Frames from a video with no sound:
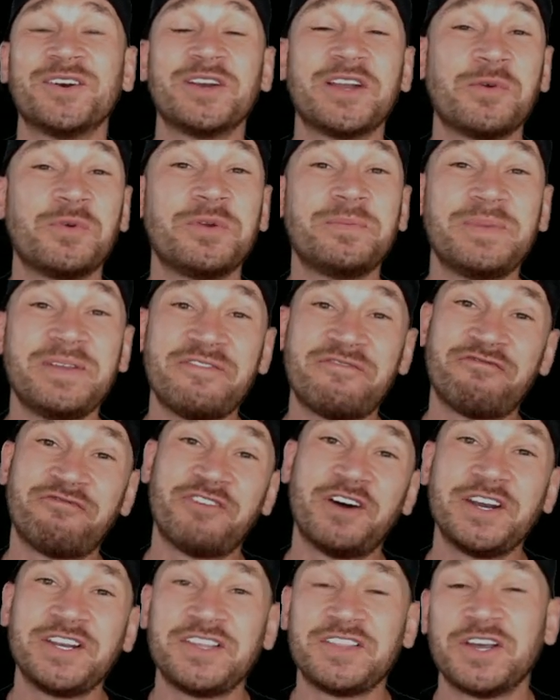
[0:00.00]
It would be
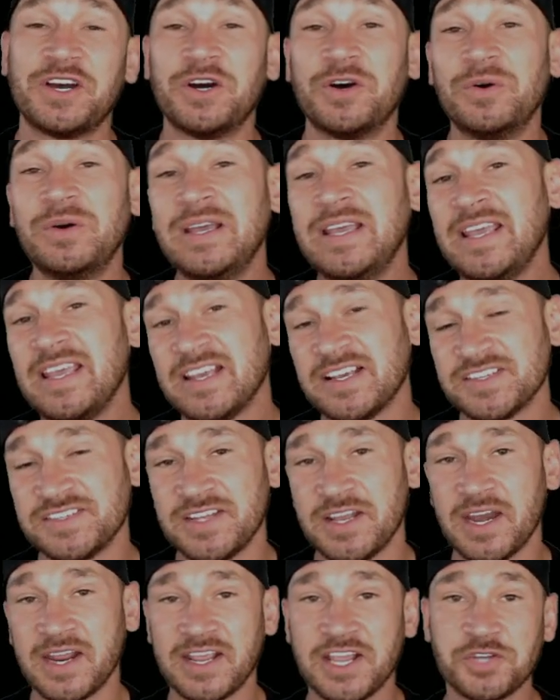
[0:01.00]
funny, though, because
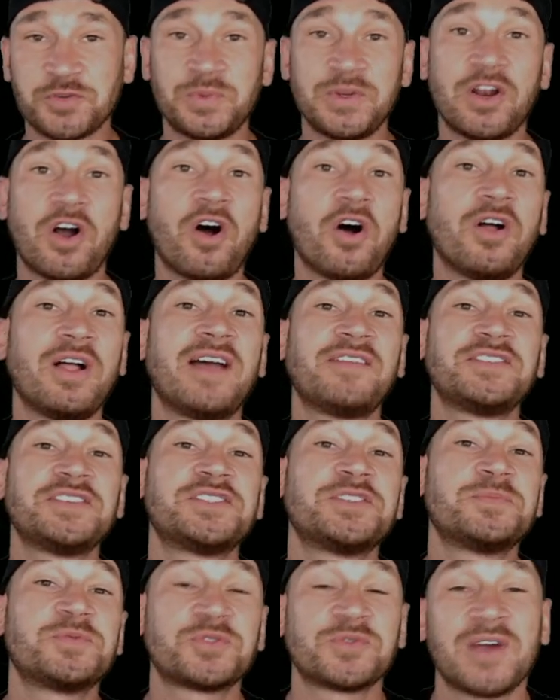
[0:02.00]
then I guess we'd all have to
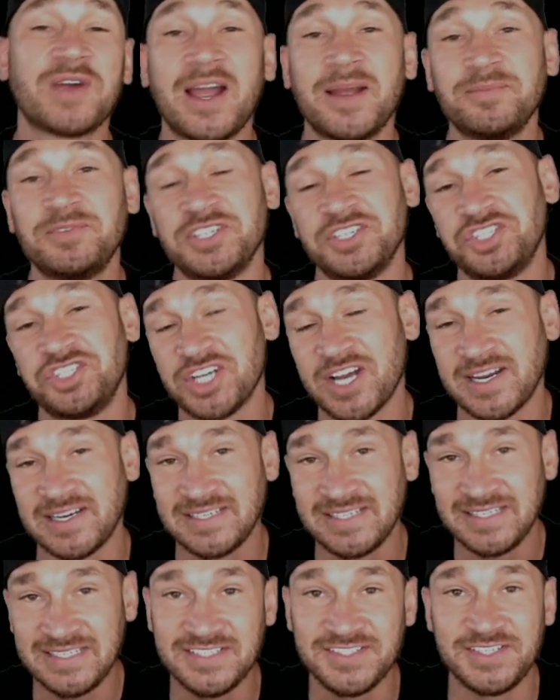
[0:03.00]
subscribe to
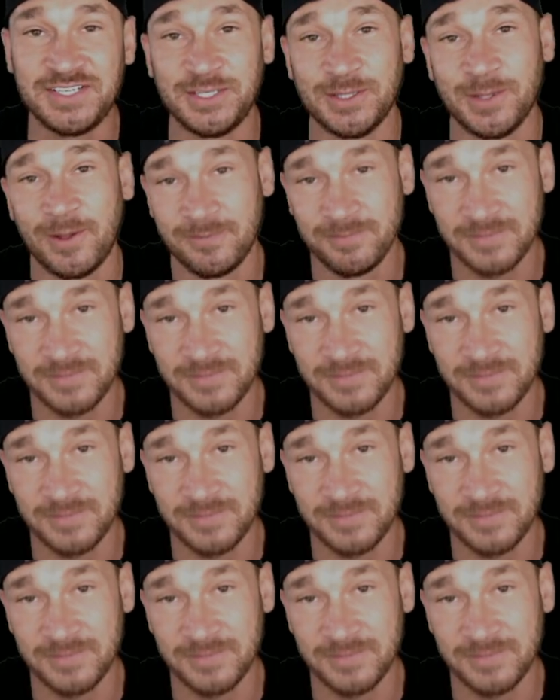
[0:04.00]
Chinese Elon